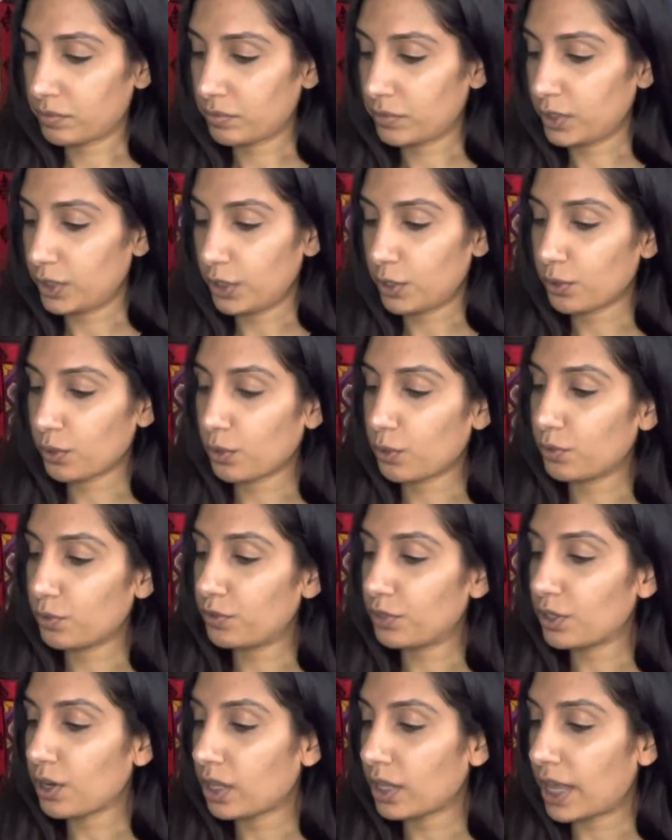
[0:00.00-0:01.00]
Your
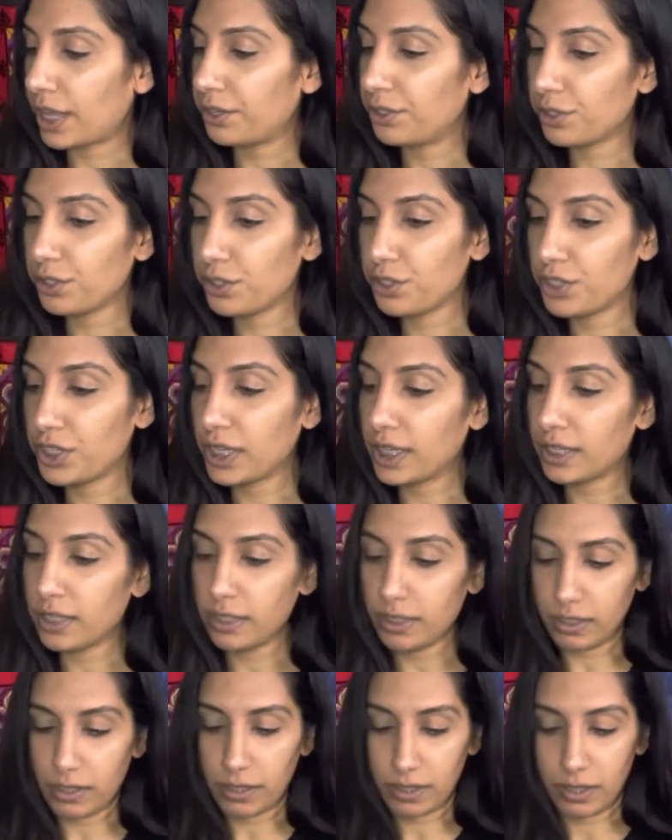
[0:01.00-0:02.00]
overall
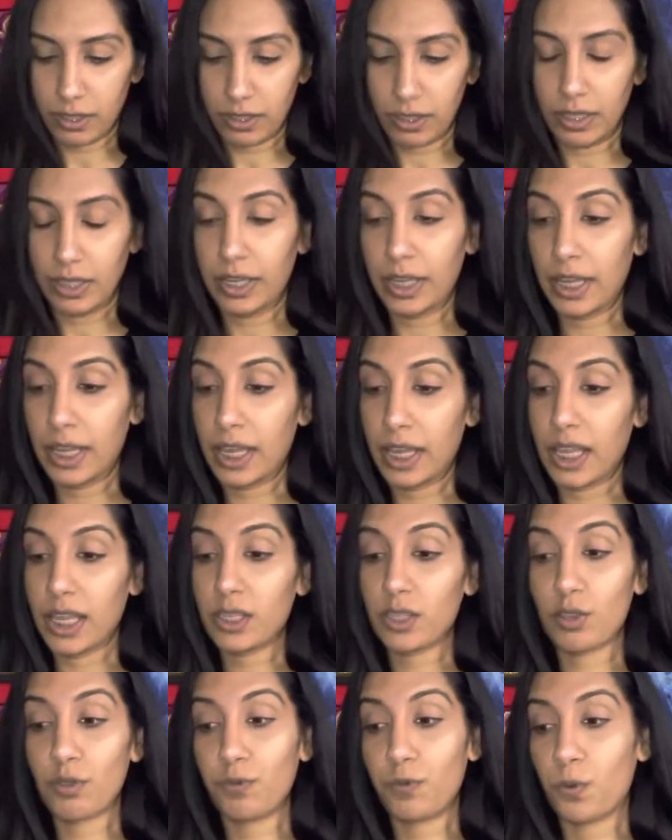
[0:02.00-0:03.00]
energy
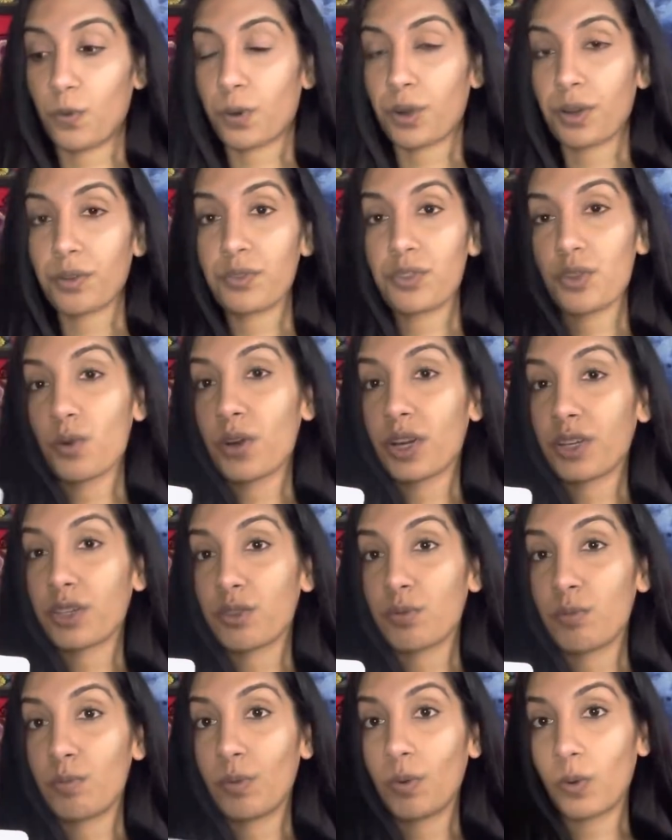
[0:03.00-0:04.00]
is the Four of
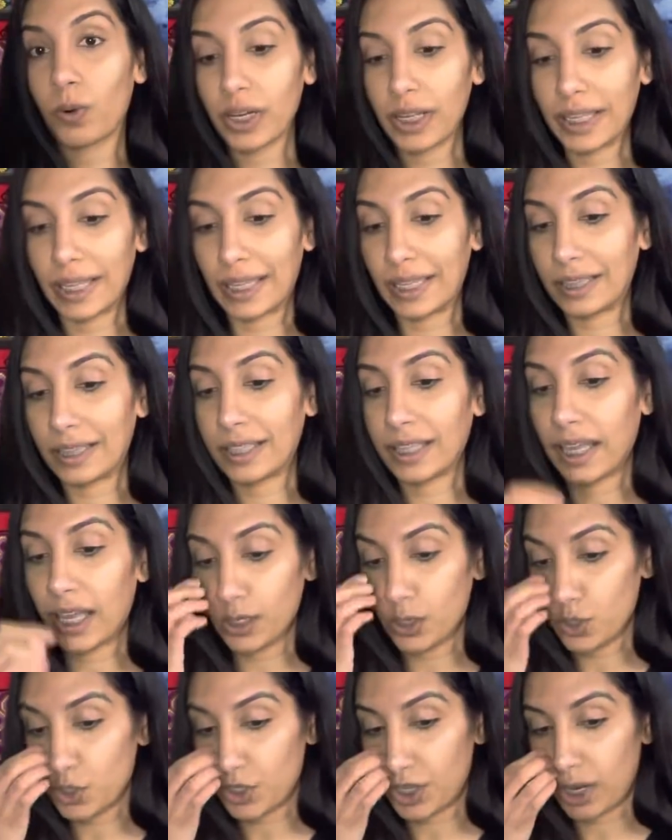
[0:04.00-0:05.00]
Swords, more healing
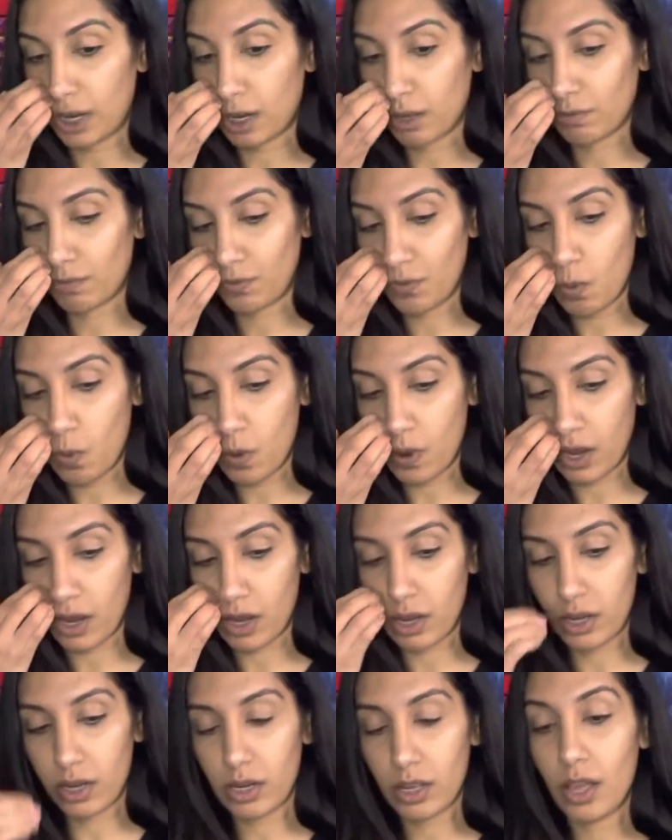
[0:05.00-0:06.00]
energy.
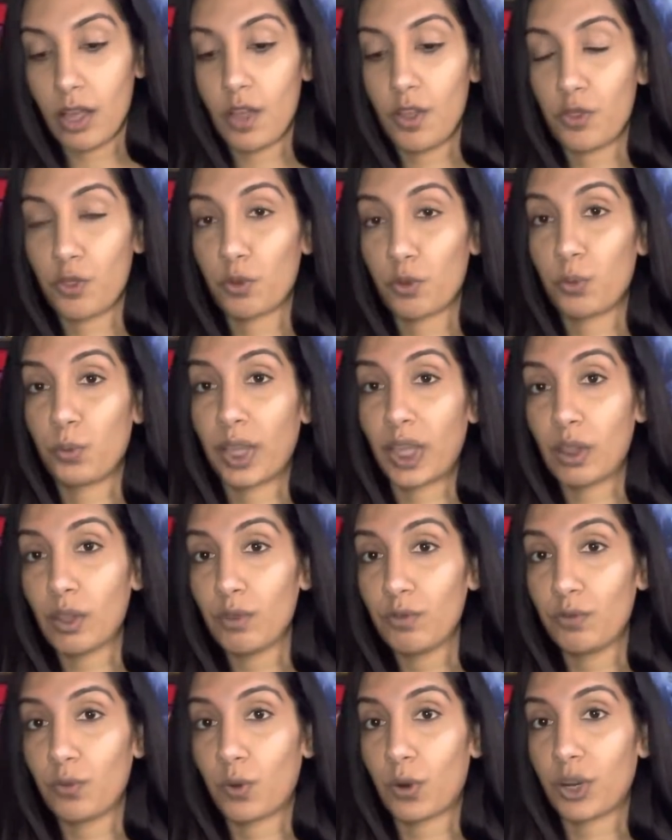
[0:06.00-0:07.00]
Four, the Wheel
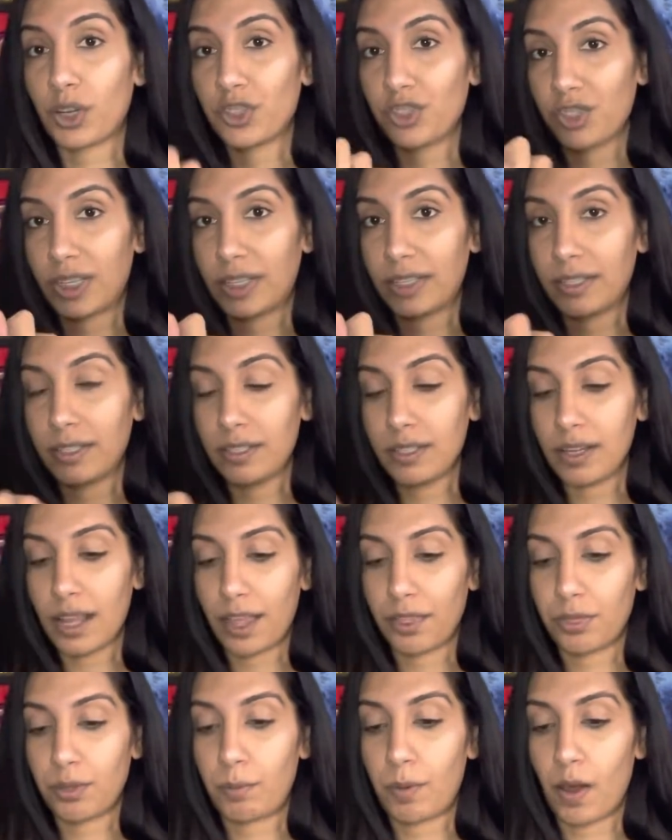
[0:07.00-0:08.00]
of Fortune
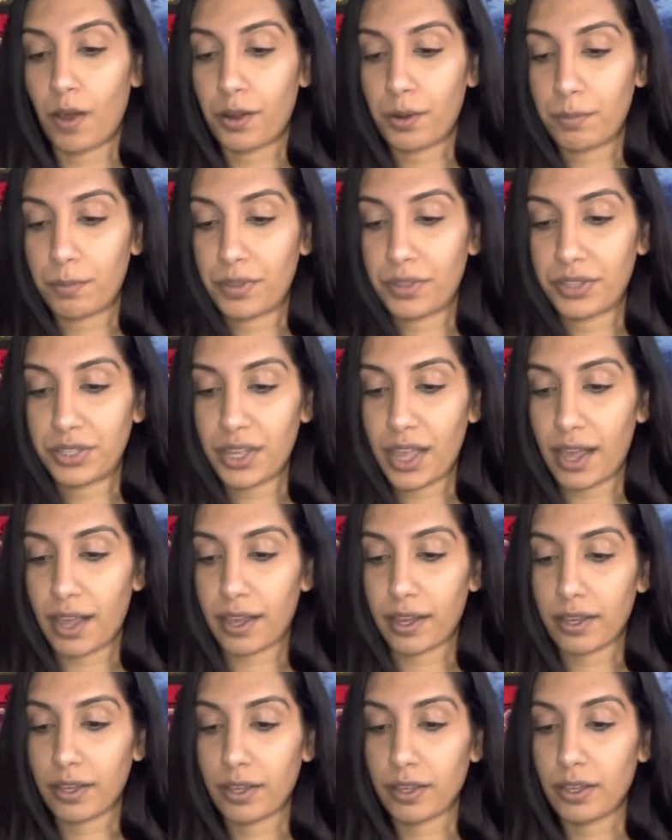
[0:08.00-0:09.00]
at the bottom of the
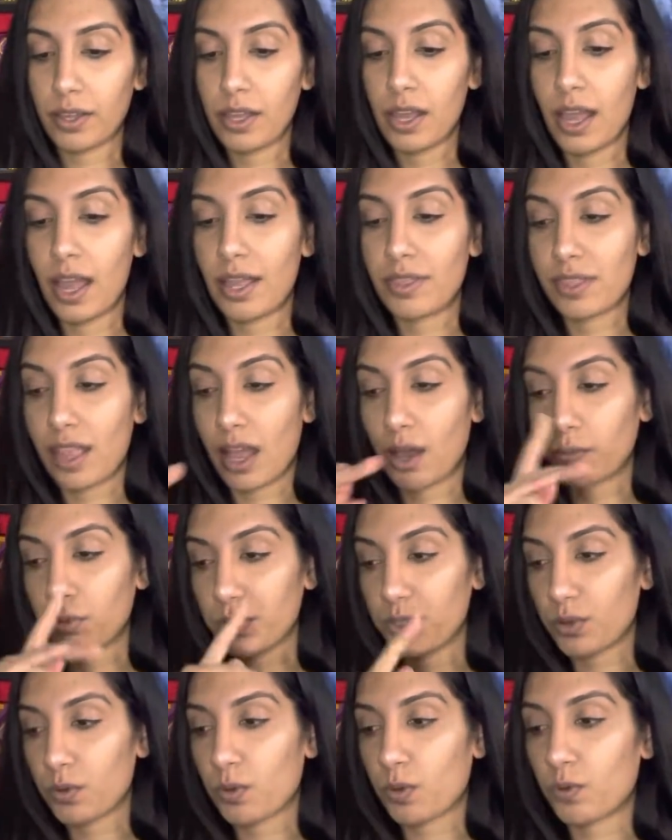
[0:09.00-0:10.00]
deck. And that
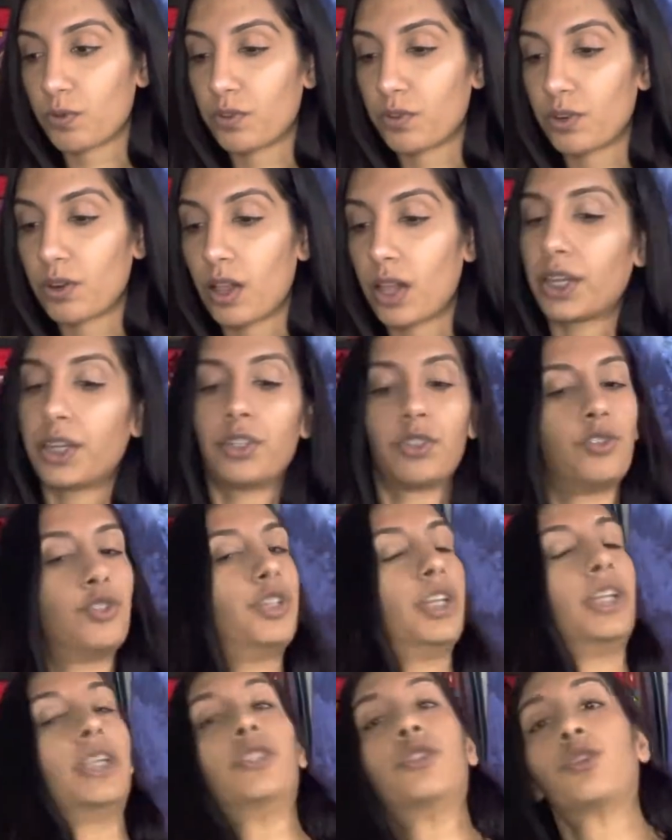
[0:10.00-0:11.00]
was your overall
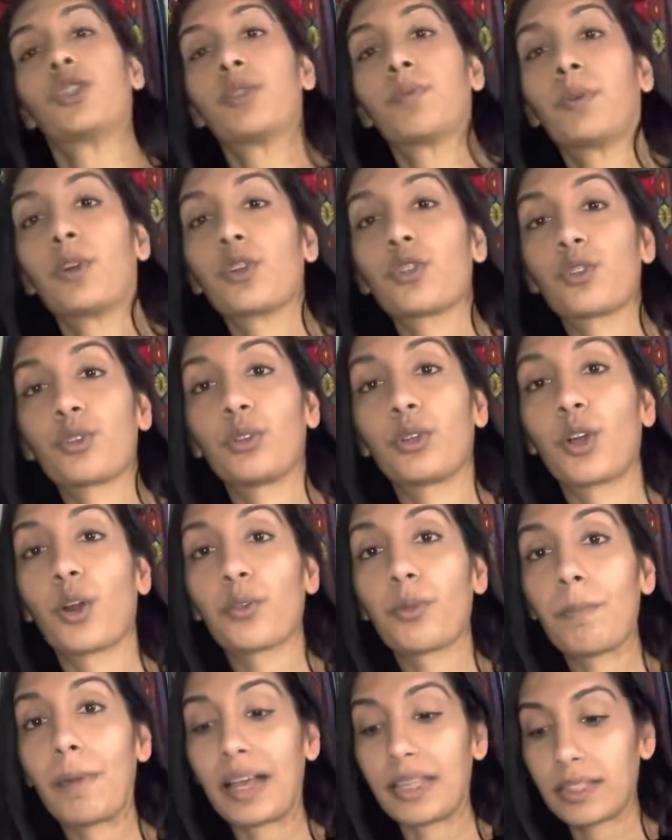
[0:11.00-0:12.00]
energy and your spiritual
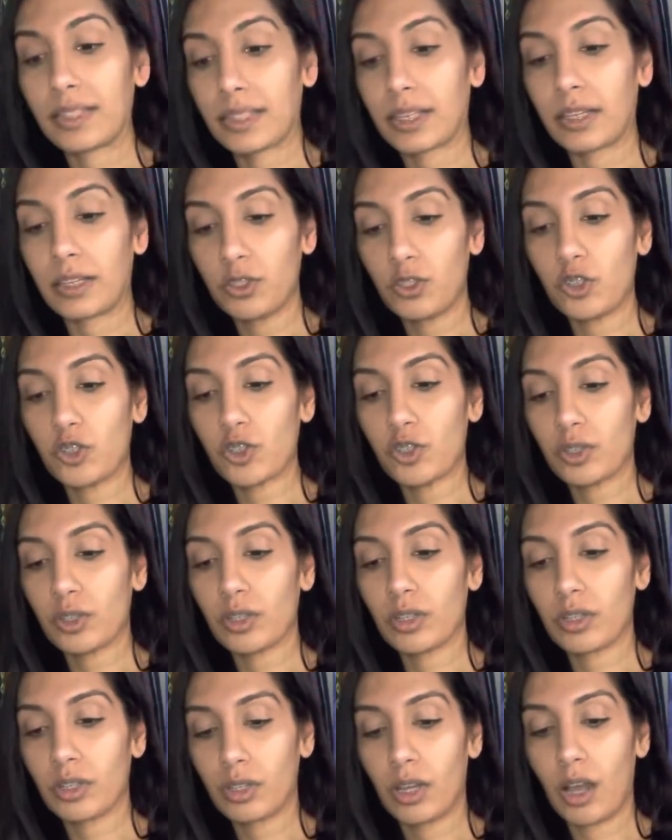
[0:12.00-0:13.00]
growth message.
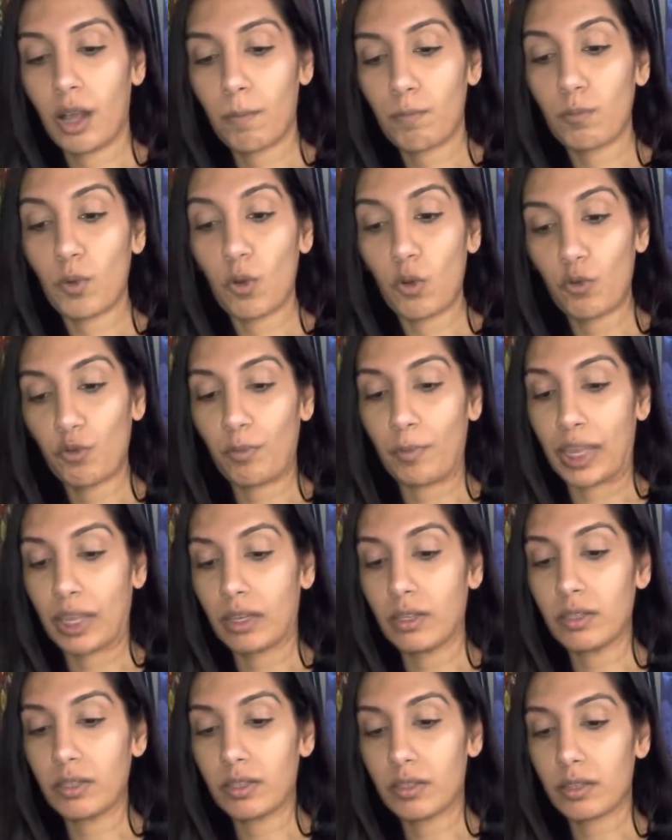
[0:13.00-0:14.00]

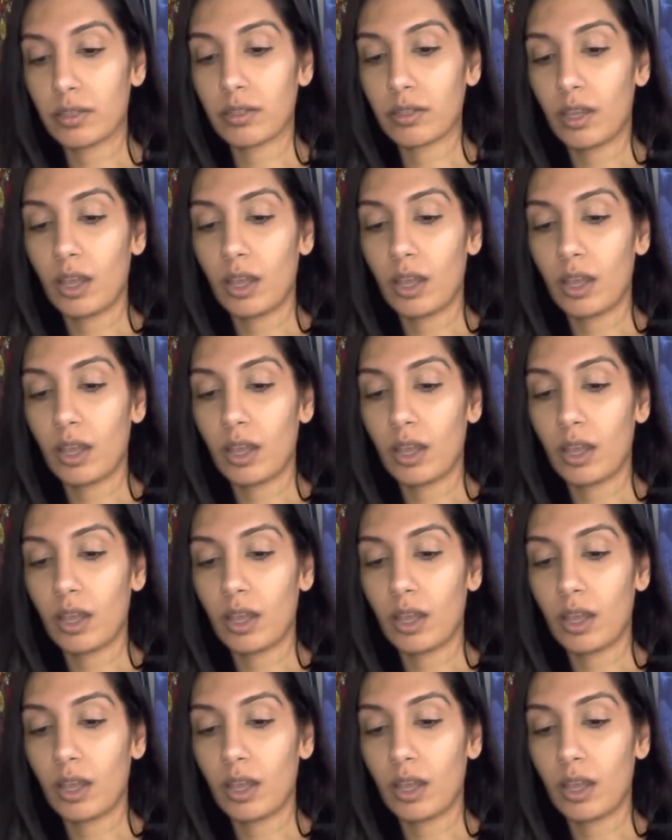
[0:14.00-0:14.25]
Movement.